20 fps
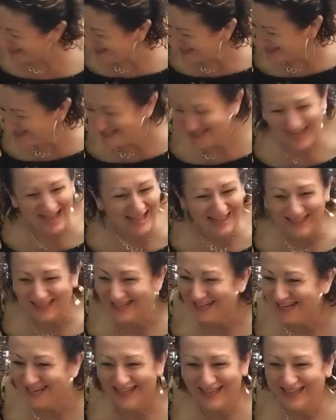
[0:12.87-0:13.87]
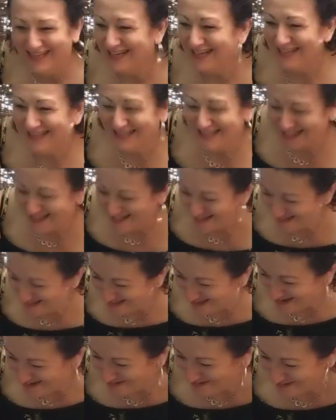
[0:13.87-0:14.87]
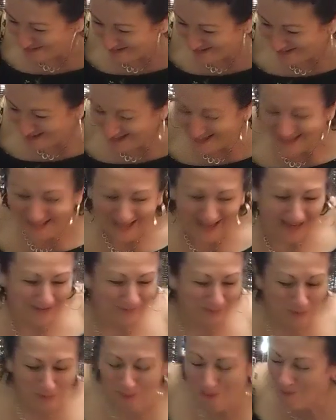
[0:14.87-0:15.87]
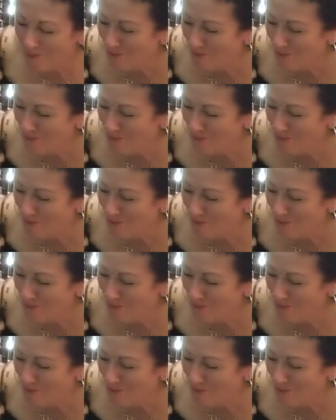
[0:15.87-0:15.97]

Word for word: Stop doing nothing, well. nothing going on. Okay.